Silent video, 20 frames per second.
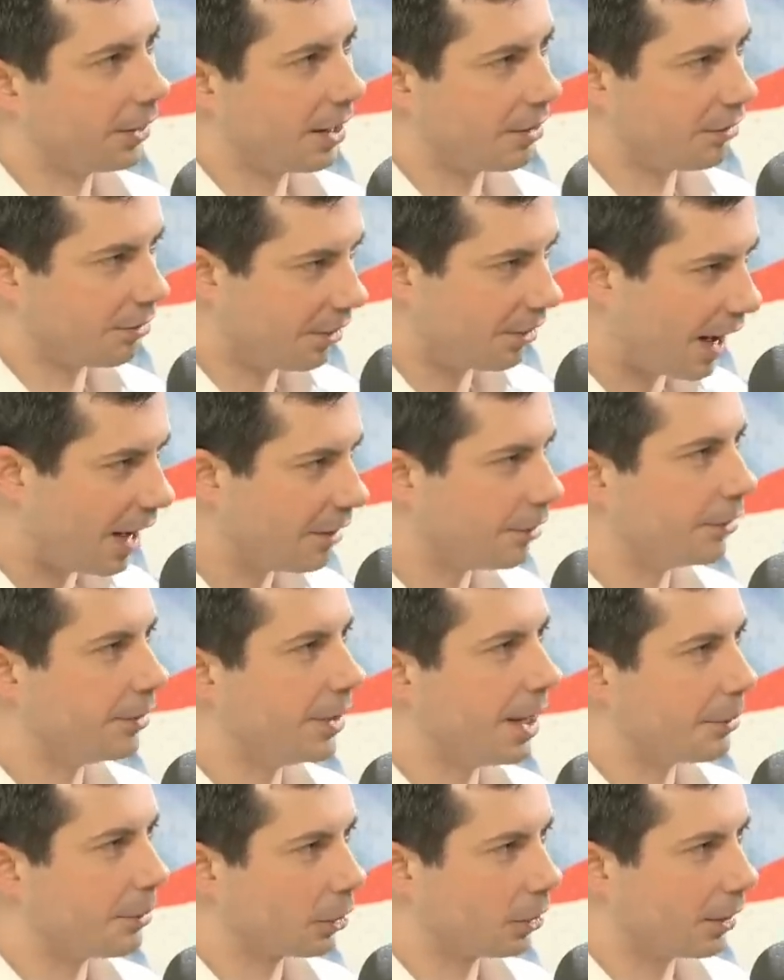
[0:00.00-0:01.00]
and five of
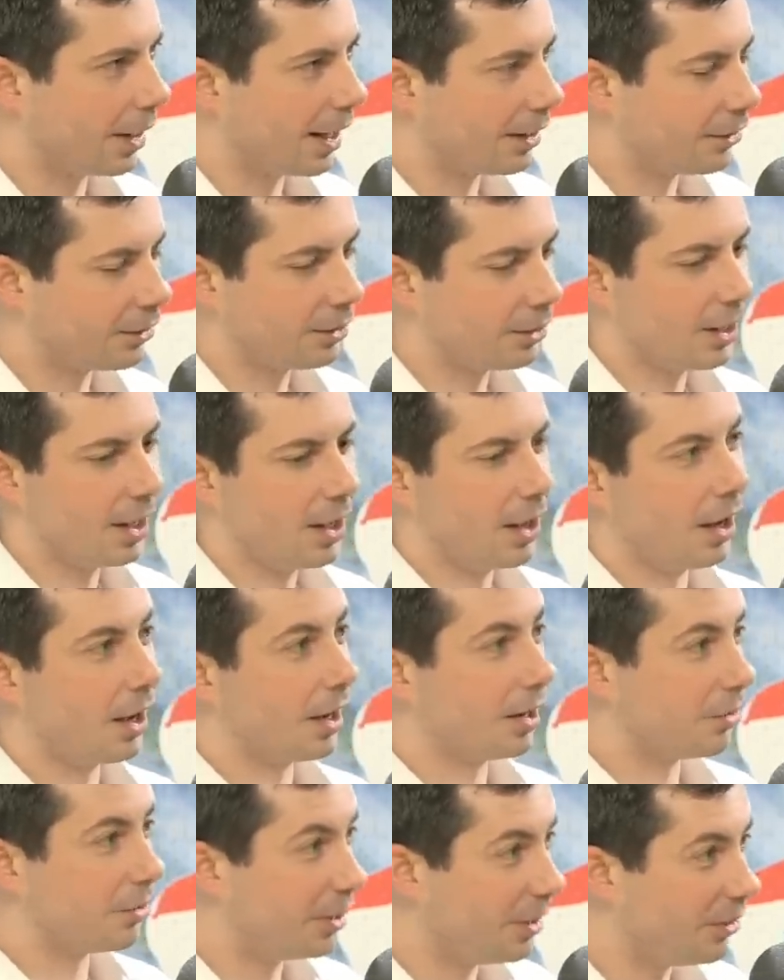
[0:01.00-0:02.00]
Democrats
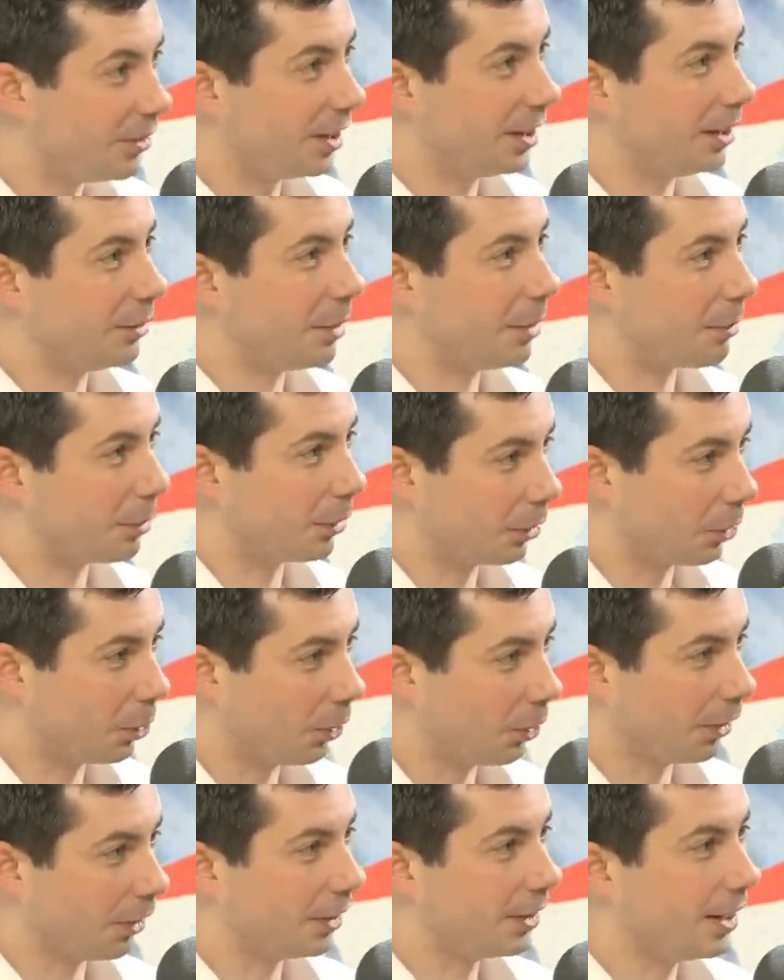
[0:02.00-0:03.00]
on a 15 member
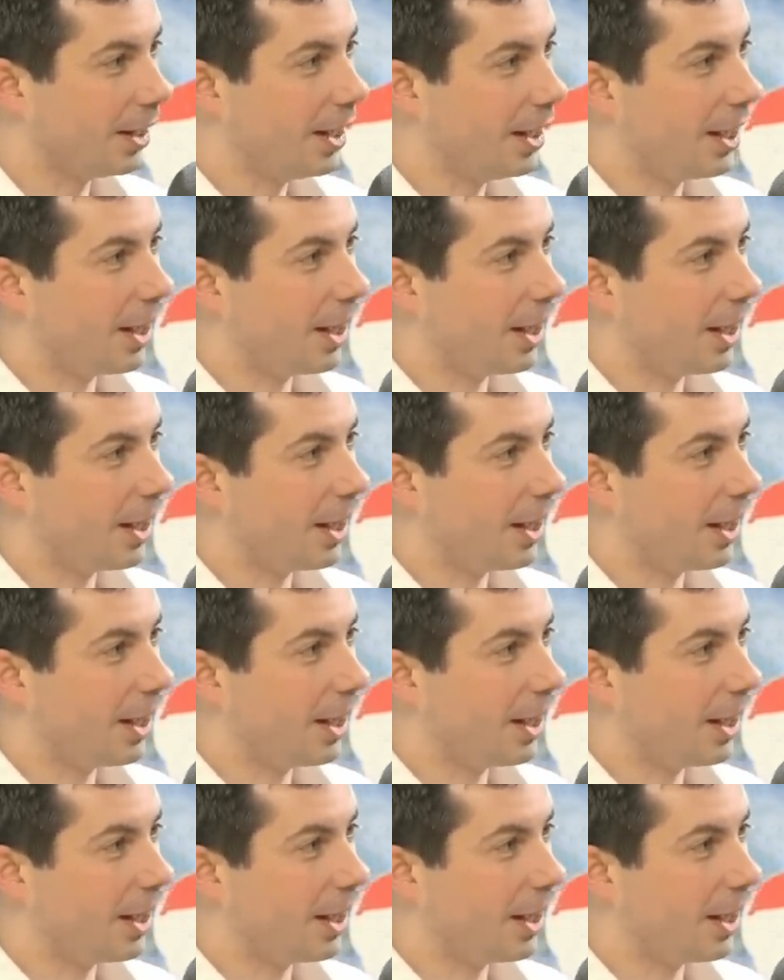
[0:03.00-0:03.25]
court.